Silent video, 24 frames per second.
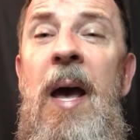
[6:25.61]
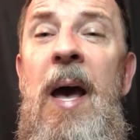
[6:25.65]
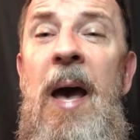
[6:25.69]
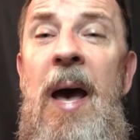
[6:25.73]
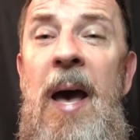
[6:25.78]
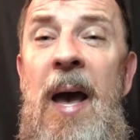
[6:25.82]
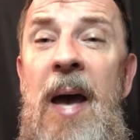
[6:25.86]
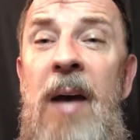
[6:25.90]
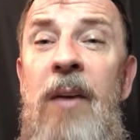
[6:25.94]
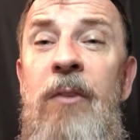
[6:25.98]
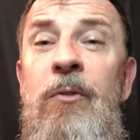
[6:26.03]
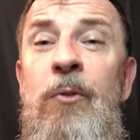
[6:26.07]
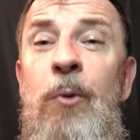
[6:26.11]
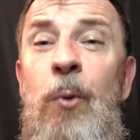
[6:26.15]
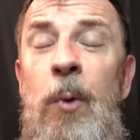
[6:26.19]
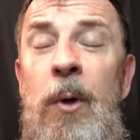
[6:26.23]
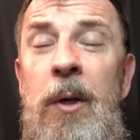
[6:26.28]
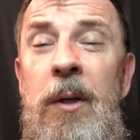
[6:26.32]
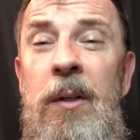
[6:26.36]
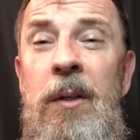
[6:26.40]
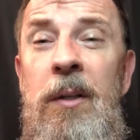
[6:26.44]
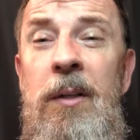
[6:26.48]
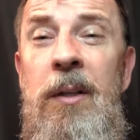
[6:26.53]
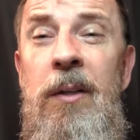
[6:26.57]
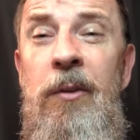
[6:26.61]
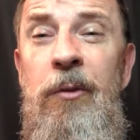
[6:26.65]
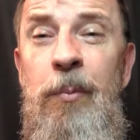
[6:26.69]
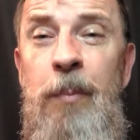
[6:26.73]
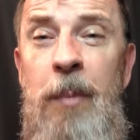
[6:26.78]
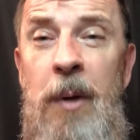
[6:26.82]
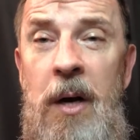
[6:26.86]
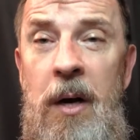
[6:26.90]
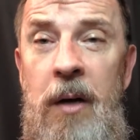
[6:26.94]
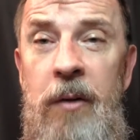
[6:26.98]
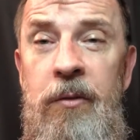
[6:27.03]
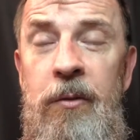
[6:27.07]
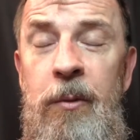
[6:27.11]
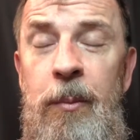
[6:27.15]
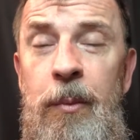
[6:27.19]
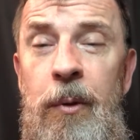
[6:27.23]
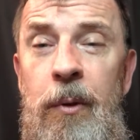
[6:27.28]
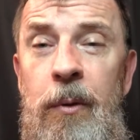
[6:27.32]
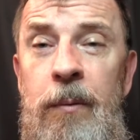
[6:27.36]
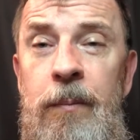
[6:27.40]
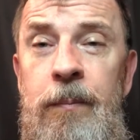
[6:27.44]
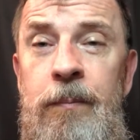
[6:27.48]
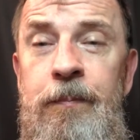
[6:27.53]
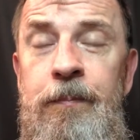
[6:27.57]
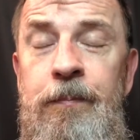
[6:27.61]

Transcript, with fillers: as quickly as possible